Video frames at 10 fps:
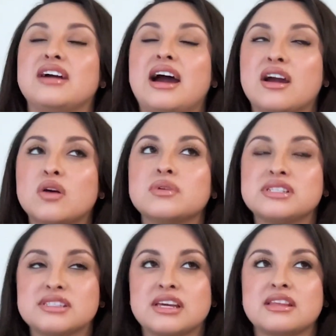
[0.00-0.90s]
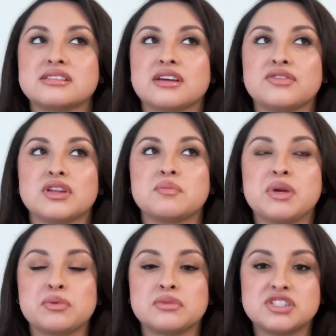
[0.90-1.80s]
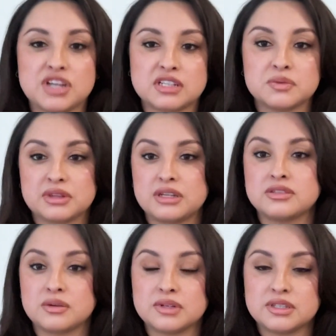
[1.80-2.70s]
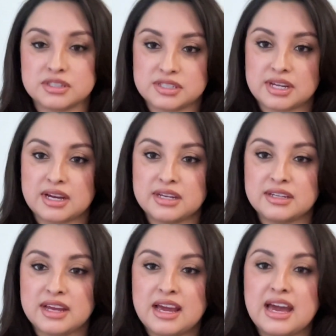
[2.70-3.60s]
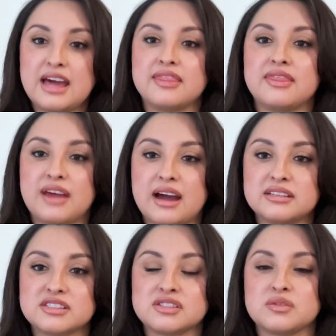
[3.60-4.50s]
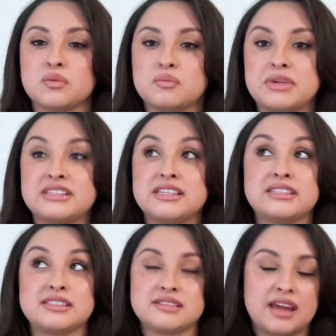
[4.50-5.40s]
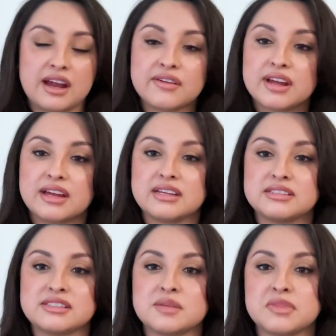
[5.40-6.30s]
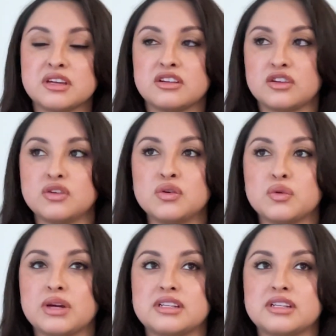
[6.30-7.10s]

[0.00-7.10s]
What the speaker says: I always say this, I feel like people reject what they don't understand. And that's, it's scary. It's something new.